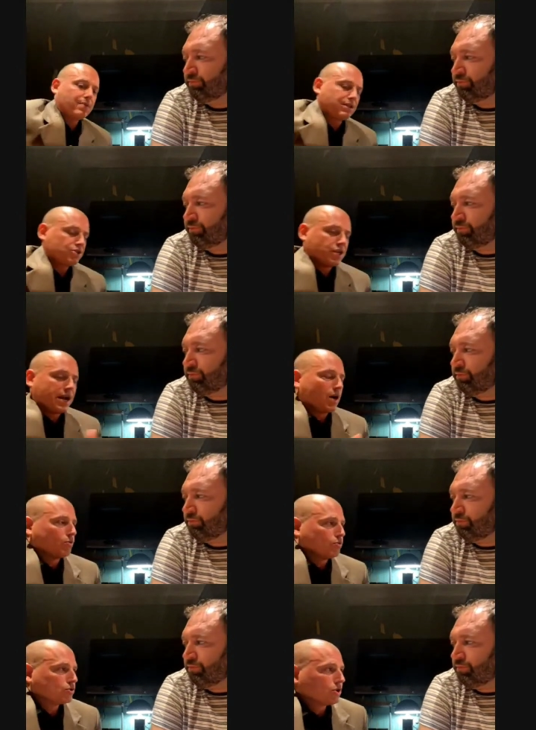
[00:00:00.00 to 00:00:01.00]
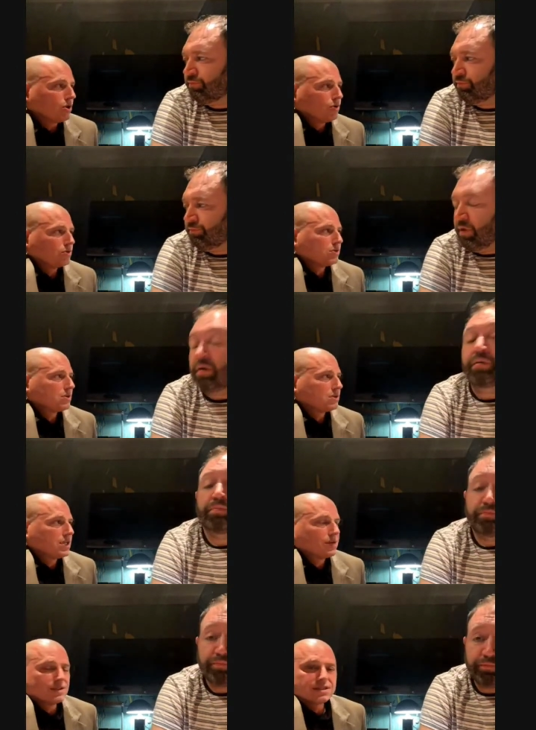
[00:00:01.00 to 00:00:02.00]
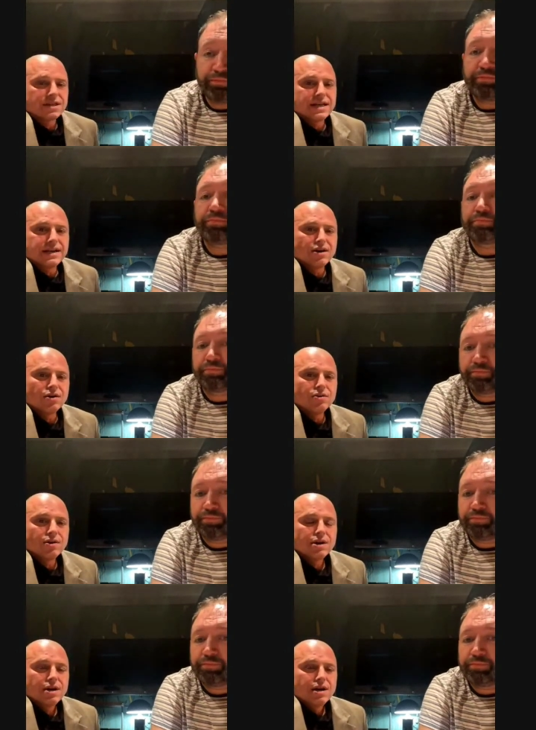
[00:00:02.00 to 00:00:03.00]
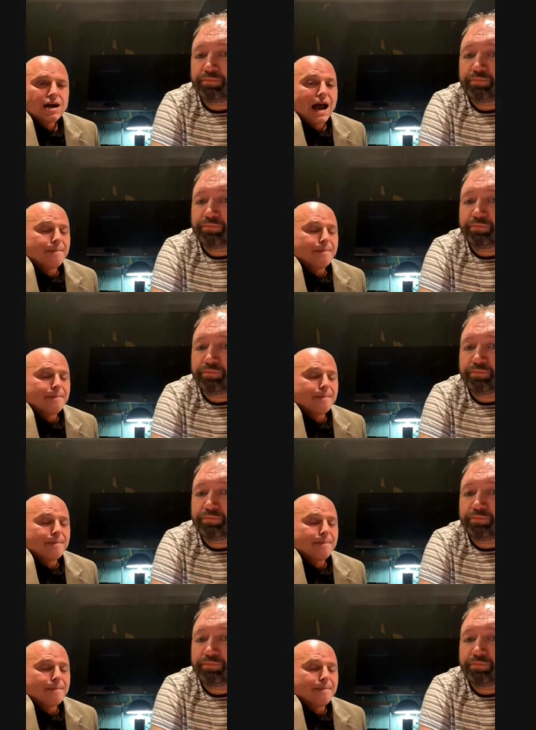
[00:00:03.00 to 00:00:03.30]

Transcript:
Speaker 1: like J R Russo, yeah. Larry Zannino. I